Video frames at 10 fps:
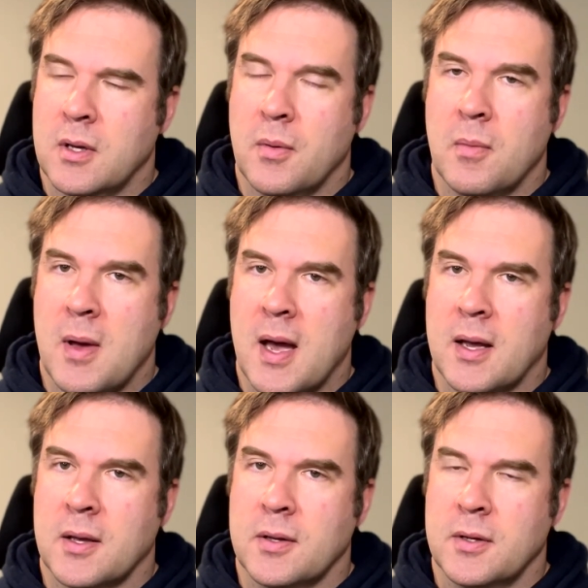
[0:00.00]
coming
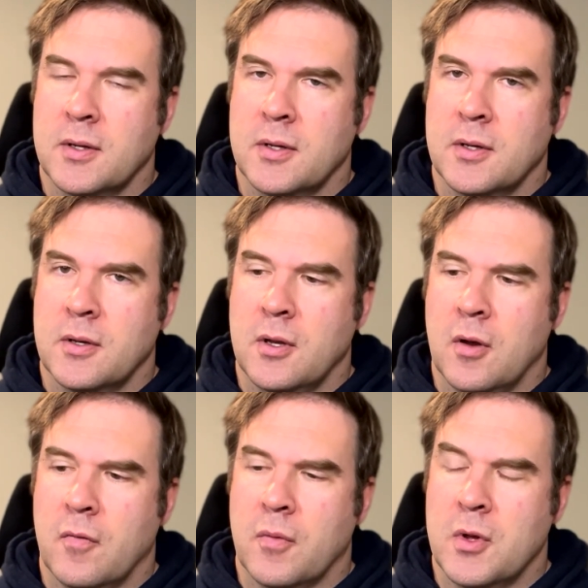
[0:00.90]
back,
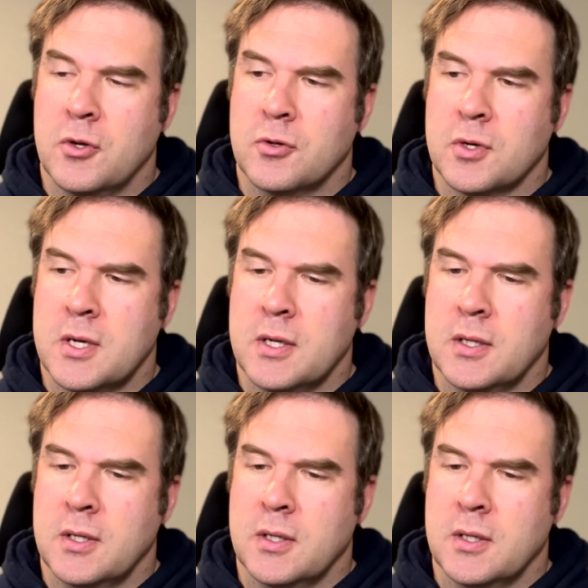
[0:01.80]
you know, from injury.